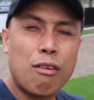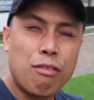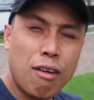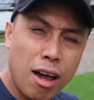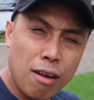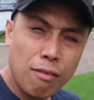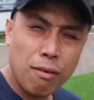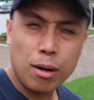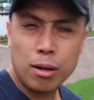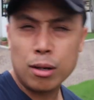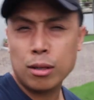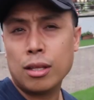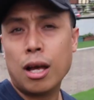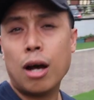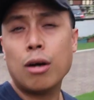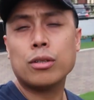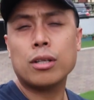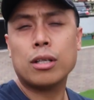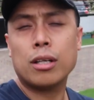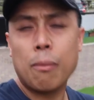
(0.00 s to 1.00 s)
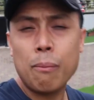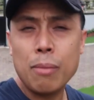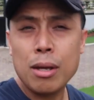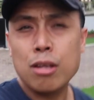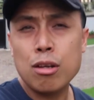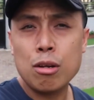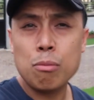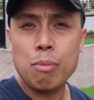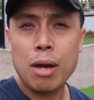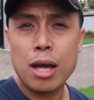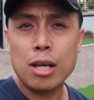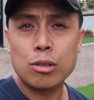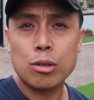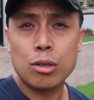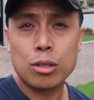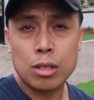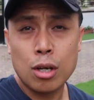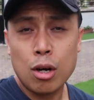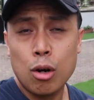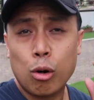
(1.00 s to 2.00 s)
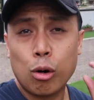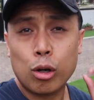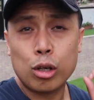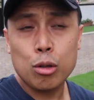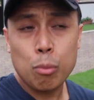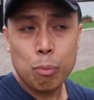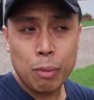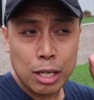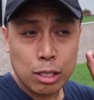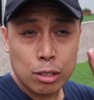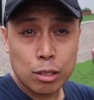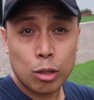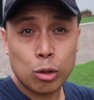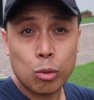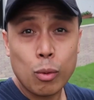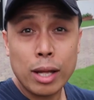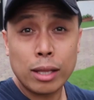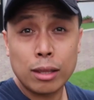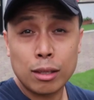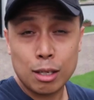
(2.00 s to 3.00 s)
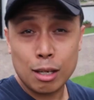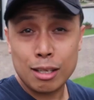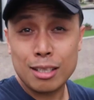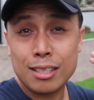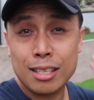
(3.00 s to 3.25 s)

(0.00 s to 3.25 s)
500,000, 1,000,000 pesos, or you place the 20,